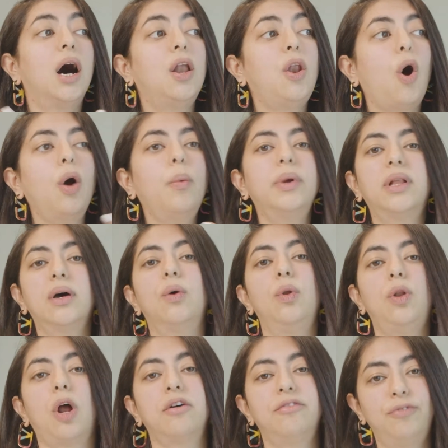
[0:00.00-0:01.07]
along with a
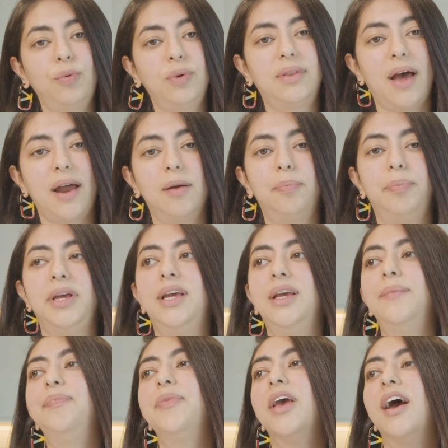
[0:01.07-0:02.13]
whole lot of food
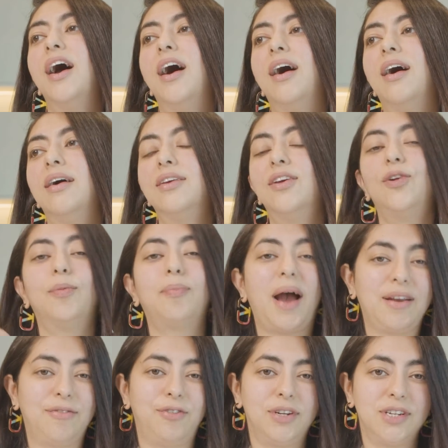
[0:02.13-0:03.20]
therapy,
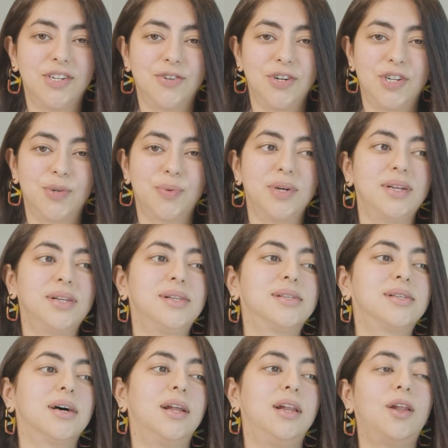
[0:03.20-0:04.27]
mindfulness
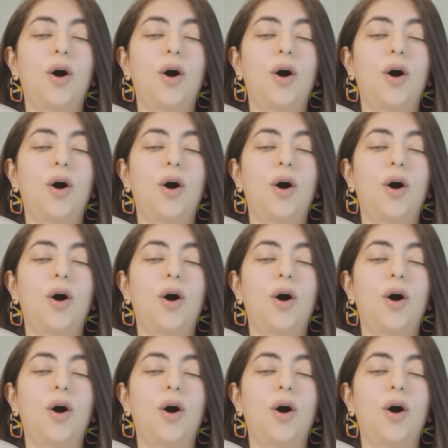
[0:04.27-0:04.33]
rituals, a